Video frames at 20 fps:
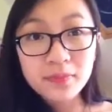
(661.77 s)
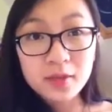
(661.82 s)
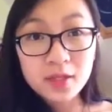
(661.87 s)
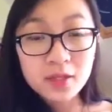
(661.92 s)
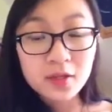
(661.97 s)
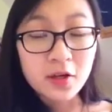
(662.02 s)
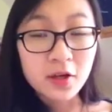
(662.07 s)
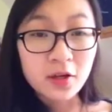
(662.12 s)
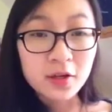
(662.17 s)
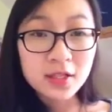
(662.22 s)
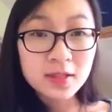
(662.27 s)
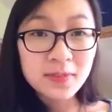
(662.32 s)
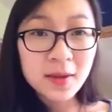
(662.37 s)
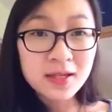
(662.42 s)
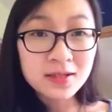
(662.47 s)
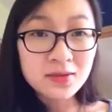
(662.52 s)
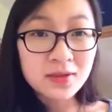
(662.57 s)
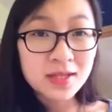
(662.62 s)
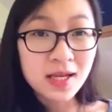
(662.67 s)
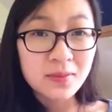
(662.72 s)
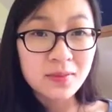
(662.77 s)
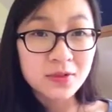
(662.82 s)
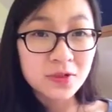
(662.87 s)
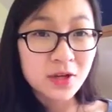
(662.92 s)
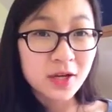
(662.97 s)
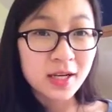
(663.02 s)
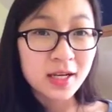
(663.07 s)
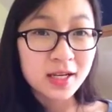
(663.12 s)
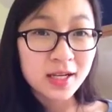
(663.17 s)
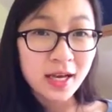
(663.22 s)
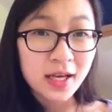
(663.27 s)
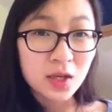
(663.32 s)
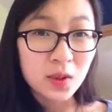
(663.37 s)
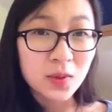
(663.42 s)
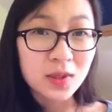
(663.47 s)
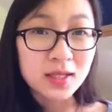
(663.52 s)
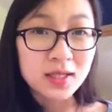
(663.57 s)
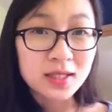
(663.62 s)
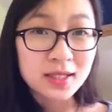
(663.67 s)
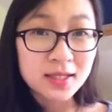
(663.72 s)
you know, this personal statement is trying to get you
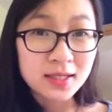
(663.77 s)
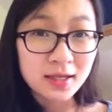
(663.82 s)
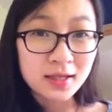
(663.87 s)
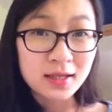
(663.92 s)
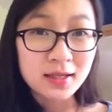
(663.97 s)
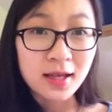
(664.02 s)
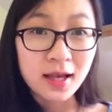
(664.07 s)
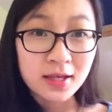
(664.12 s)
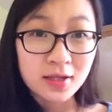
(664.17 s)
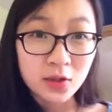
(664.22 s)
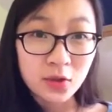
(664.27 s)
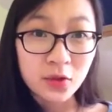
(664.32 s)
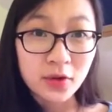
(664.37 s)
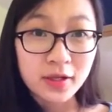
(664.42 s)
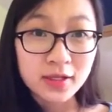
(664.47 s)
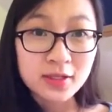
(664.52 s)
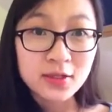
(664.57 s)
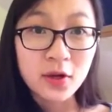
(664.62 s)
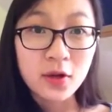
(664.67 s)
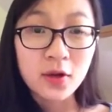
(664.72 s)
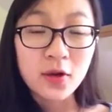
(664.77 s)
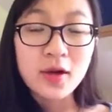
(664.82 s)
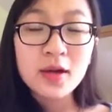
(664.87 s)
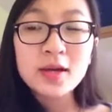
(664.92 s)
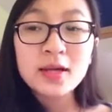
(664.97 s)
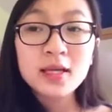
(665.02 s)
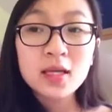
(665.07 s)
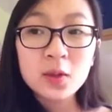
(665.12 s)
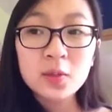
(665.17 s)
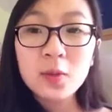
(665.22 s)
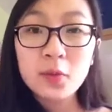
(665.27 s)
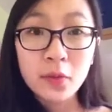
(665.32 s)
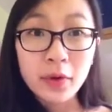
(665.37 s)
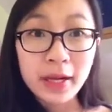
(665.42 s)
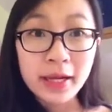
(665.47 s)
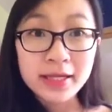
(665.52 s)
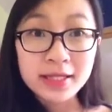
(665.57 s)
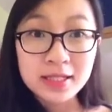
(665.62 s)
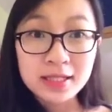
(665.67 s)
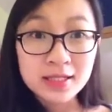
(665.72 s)
in to study that degree, so keep it
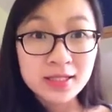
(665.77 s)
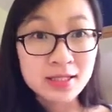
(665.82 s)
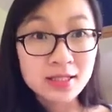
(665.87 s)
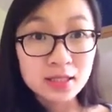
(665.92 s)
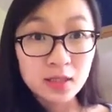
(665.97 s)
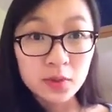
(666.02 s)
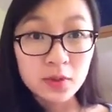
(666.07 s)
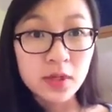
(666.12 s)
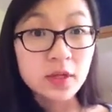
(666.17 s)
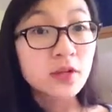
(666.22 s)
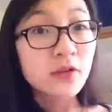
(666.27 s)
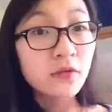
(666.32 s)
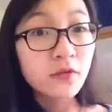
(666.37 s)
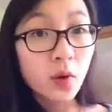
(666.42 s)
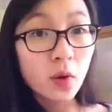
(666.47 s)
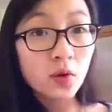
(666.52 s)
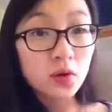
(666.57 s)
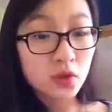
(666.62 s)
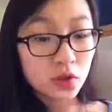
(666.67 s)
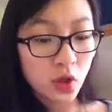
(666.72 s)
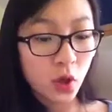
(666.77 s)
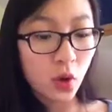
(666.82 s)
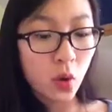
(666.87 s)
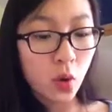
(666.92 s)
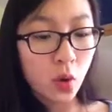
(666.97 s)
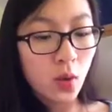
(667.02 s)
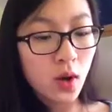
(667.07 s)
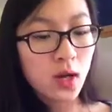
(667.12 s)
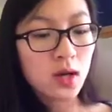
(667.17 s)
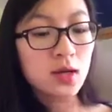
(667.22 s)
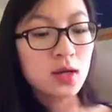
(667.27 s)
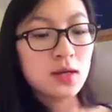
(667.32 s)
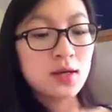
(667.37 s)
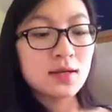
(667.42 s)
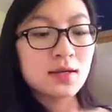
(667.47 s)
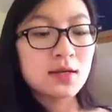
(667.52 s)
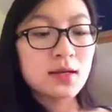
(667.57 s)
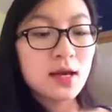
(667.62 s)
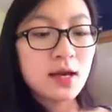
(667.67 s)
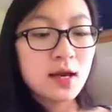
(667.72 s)
related to the subject for sure.
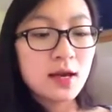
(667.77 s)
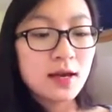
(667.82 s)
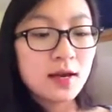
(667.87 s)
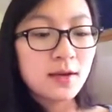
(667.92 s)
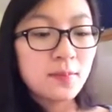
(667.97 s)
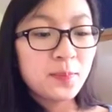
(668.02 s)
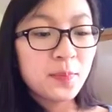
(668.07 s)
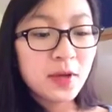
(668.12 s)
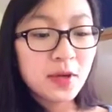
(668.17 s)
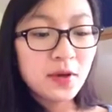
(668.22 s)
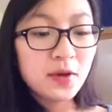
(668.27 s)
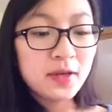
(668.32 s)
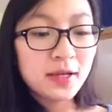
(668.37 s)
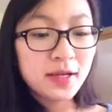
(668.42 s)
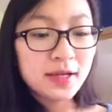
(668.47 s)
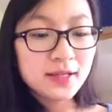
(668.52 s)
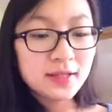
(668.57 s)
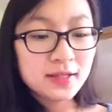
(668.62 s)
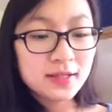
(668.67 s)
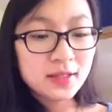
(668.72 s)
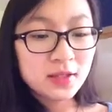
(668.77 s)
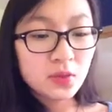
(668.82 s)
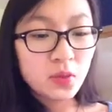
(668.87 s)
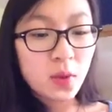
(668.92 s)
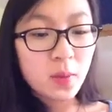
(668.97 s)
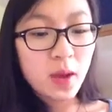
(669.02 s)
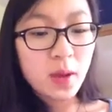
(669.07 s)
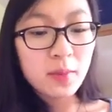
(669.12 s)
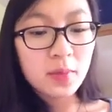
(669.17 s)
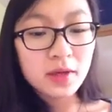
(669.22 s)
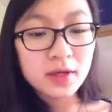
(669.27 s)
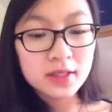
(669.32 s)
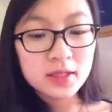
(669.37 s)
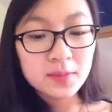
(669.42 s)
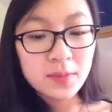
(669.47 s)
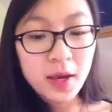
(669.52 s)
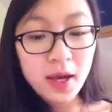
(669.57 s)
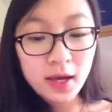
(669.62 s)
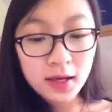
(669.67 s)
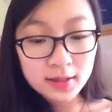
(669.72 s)
Be honest, remember it's
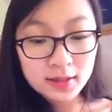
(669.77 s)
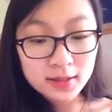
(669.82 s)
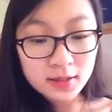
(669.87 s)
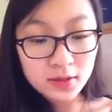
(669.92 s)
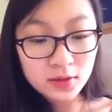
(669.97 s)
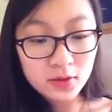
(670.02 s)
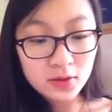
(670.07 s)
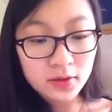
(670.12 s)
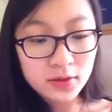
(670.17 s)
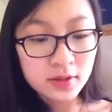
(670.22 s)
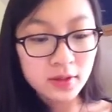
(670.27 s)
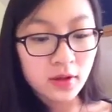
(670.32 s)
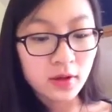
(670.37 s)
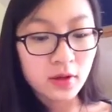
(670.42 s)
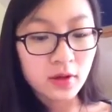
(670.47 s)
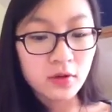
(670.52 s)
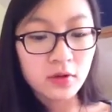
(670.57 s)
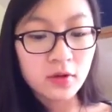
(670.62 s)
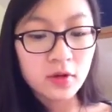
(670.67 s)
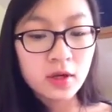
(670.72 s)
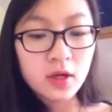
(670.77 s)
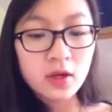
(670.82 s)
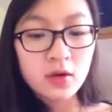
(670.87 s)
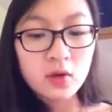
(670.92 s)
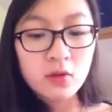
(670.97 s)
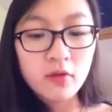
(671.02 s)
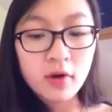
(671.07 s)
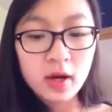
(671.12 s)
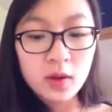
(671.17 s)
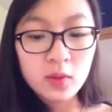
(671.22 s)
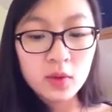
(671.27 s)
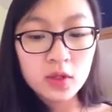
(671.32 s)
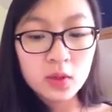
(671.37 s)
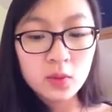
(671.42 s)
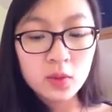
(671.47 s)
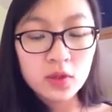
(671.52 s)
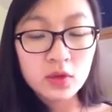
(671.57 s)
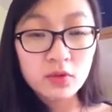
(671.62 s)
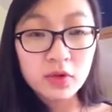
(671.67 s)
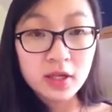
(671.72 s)
personal, so write what you
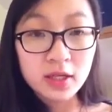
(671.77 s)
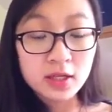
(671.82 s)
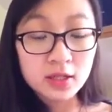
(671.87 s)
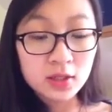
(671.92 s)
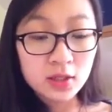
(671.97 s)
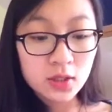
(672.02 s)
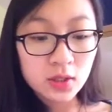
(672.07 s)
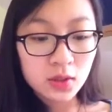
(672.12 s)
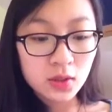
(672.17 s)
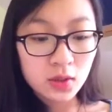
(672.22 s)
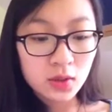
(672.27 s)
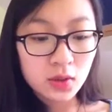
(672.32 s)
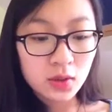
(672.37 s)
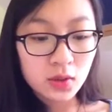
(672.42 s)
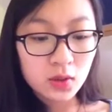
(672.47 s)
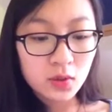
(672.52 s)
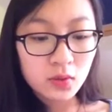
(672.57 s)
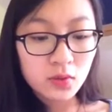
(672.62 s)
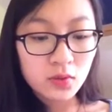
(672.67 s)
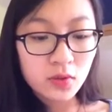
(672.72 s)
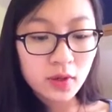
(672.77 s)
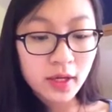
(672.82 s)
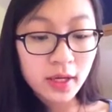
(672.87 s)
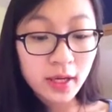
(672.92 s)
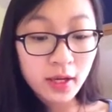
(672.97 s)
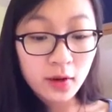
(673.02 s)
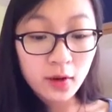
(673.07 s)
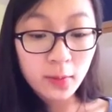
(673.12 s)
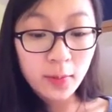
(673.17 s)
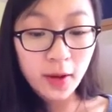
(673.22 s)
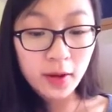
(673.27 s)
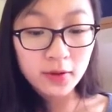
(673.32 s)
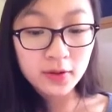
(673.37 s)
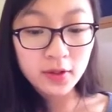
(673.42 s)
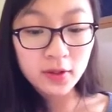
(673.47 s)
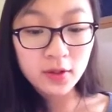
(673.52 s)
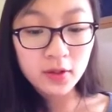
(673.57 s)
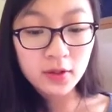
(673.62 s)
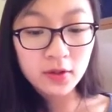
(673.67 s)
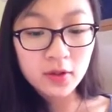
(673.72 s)
want the reader to hear about
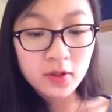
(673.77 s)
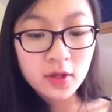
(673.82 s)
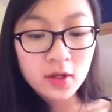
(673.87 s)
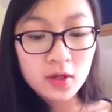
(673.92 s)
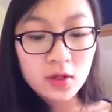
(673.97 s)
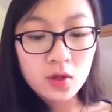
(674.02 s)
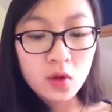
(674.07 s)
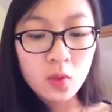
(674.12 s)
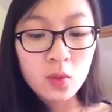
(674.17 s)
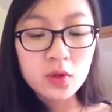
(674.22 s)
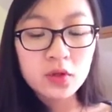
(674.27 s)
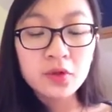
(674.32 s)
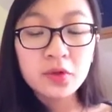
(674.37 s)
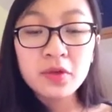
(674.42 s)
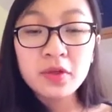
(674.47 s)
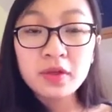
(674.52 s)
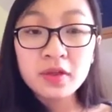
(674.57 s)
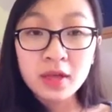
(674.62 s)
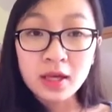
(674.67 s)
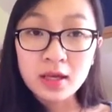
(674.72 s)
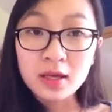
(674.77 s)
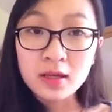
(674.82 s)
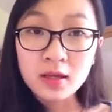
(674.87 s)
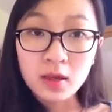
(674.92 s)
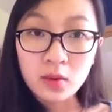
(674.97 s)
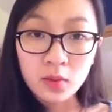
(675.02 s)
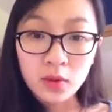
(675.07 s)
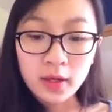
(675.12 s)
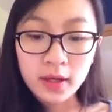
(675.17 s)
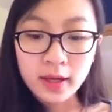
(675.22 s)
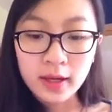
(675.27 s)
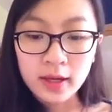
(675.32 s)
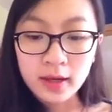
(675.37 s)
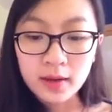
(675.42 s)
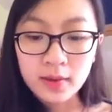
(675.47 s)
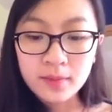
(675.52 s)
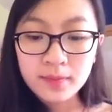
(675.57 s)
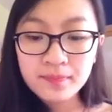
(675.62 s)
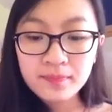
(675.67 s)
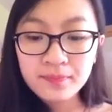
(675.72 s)
you, not what you think they want to hear.